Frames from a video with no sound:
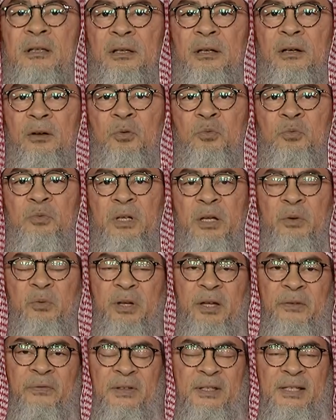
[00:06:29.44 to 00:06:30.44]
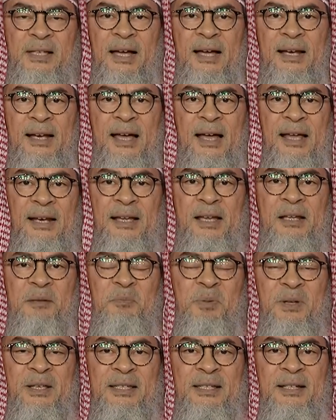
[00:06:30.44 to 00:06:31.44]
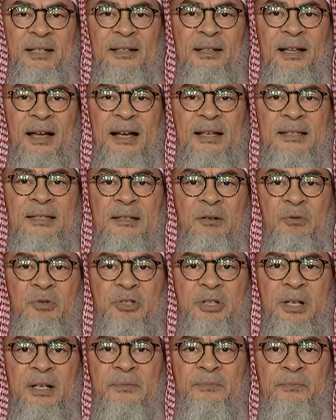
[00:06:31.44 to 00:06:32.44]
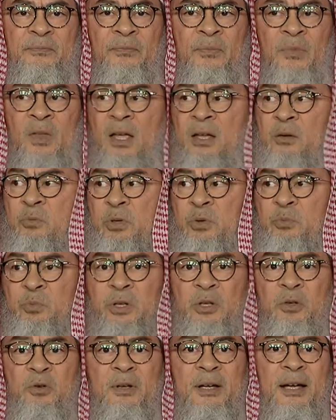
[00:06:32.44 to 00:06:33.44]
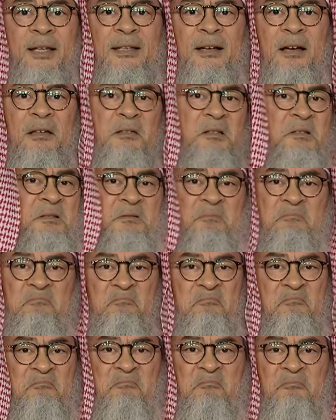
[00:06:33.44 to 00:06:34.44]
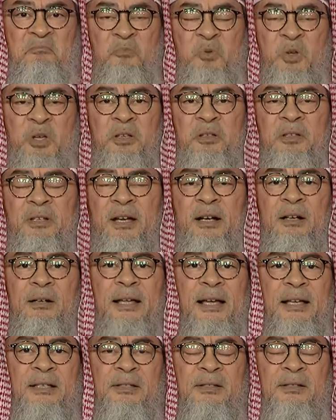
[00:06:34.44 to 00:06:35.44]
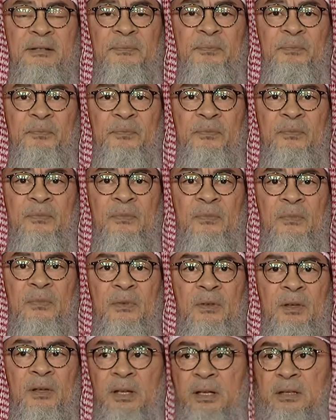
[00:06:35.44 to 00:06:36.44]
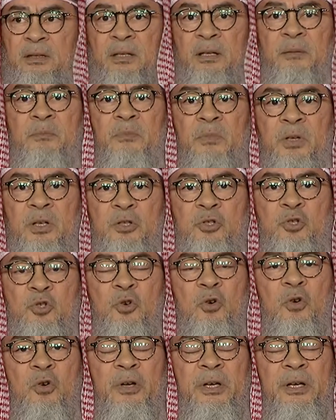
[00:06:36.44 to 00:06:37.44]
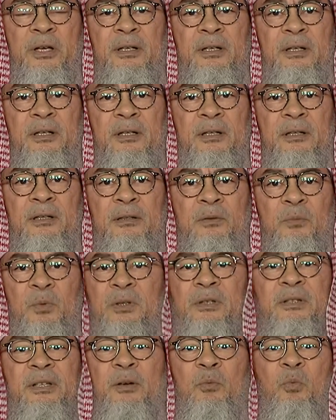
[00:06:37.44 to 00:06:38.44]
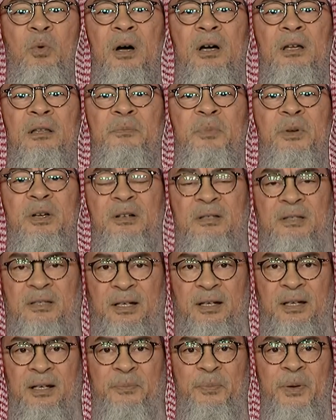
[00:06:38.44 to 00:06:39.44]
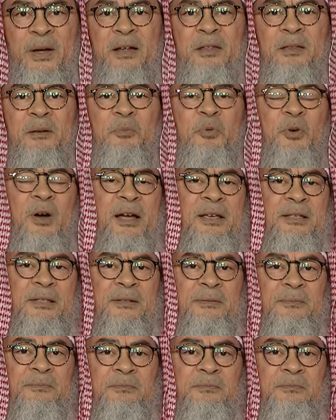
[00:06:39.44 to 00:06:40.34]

only if it's halal and pleasing Allah Azza wa Jal. And when we look at others, we could care less. Let them enjoy what they want, because they're going to pay the price.